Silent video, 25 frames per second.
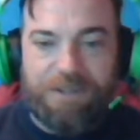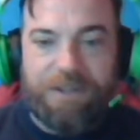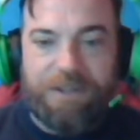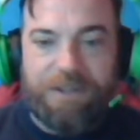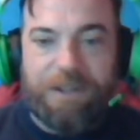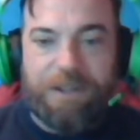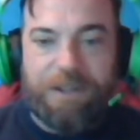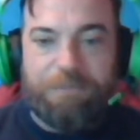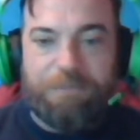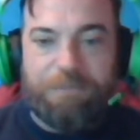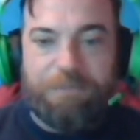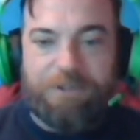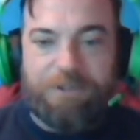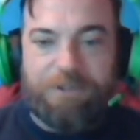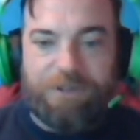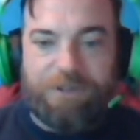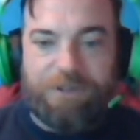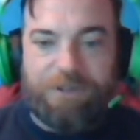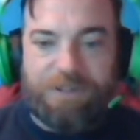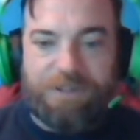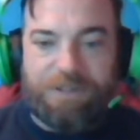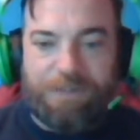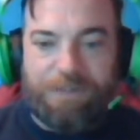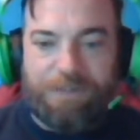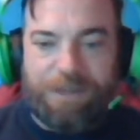But you can
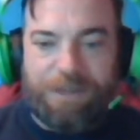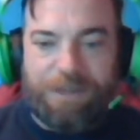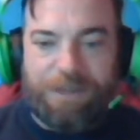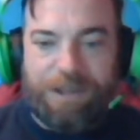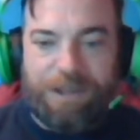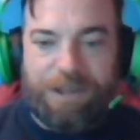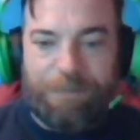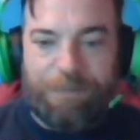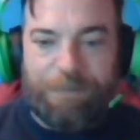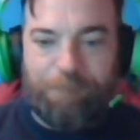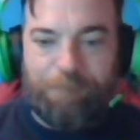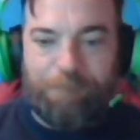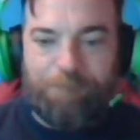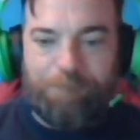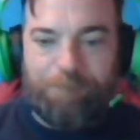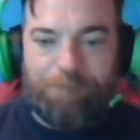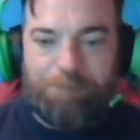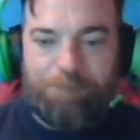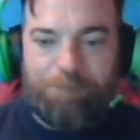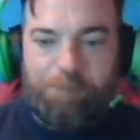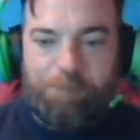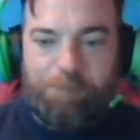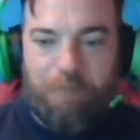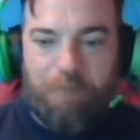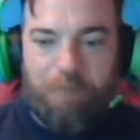simply
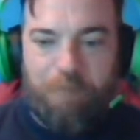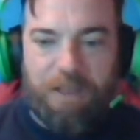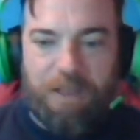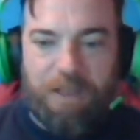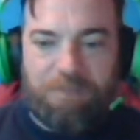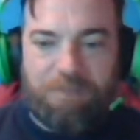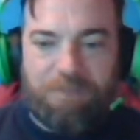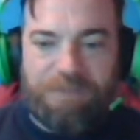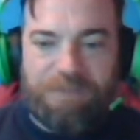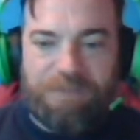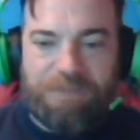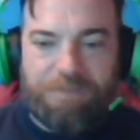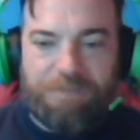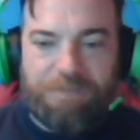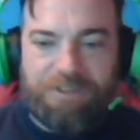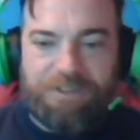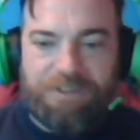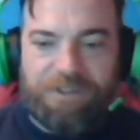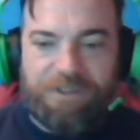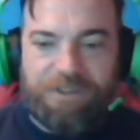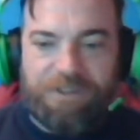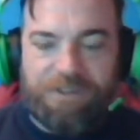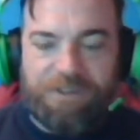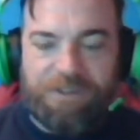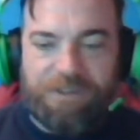
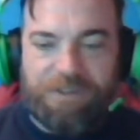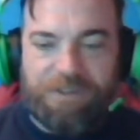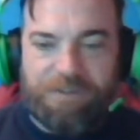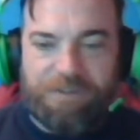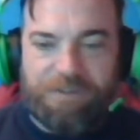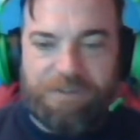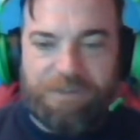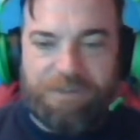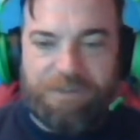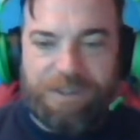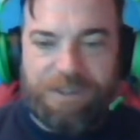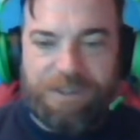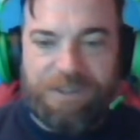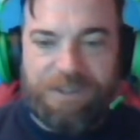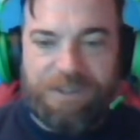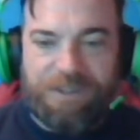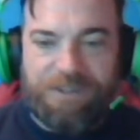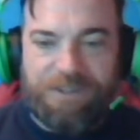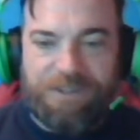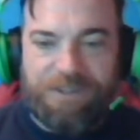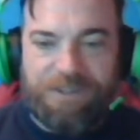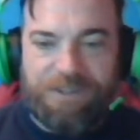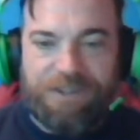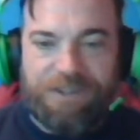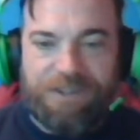substitute those
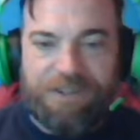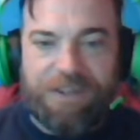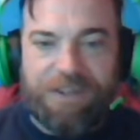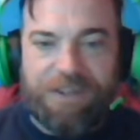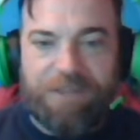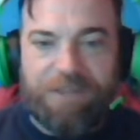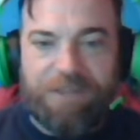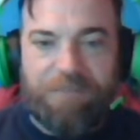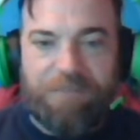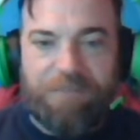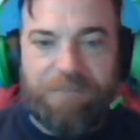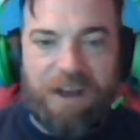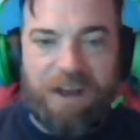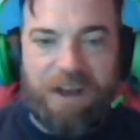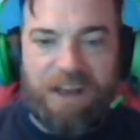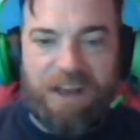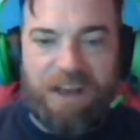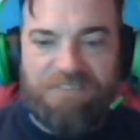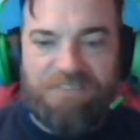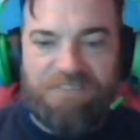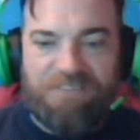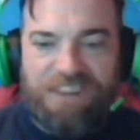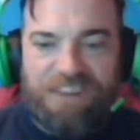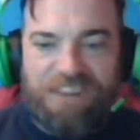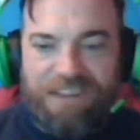optimizations
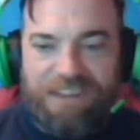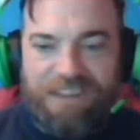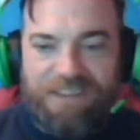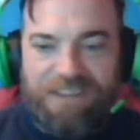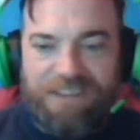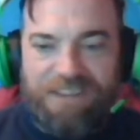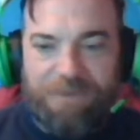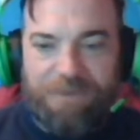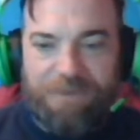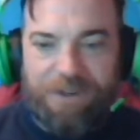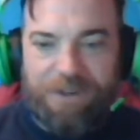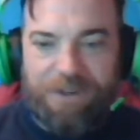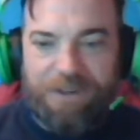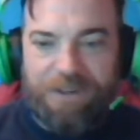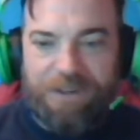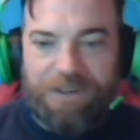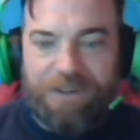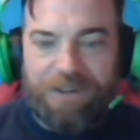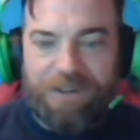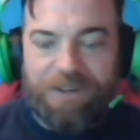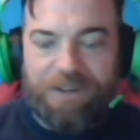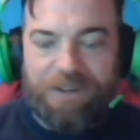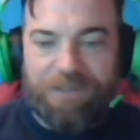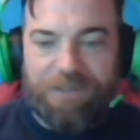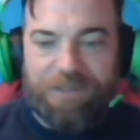underneath, as it were,
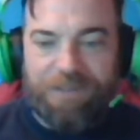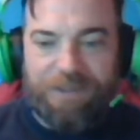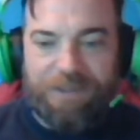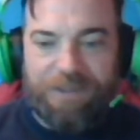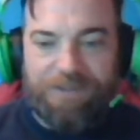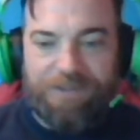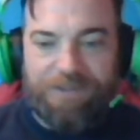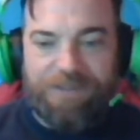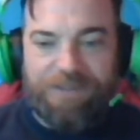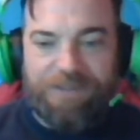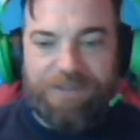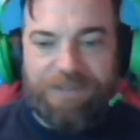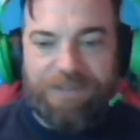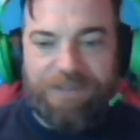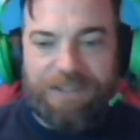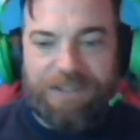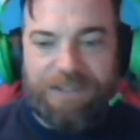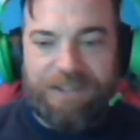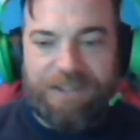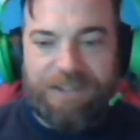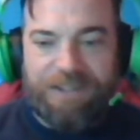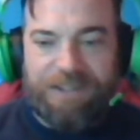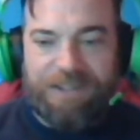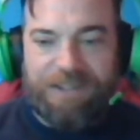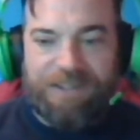the matrix and vector
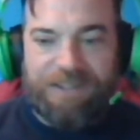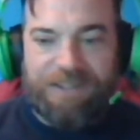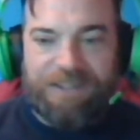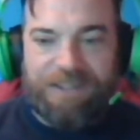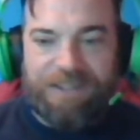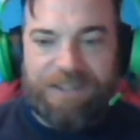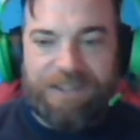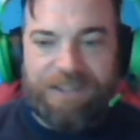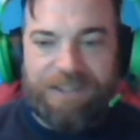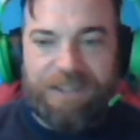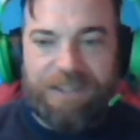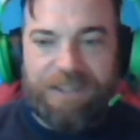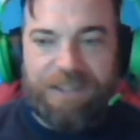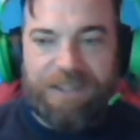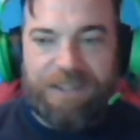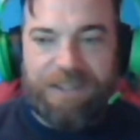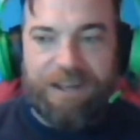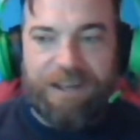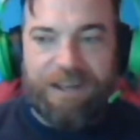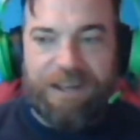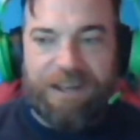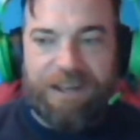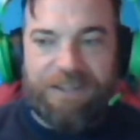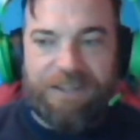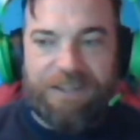classes,
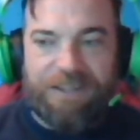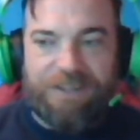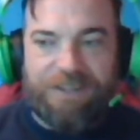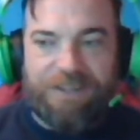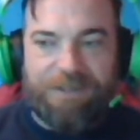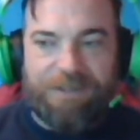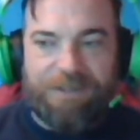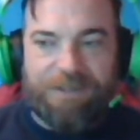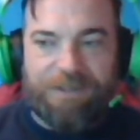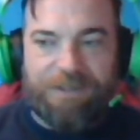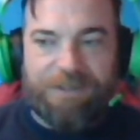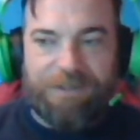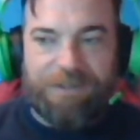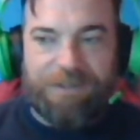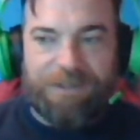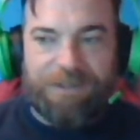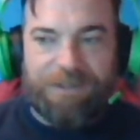so that the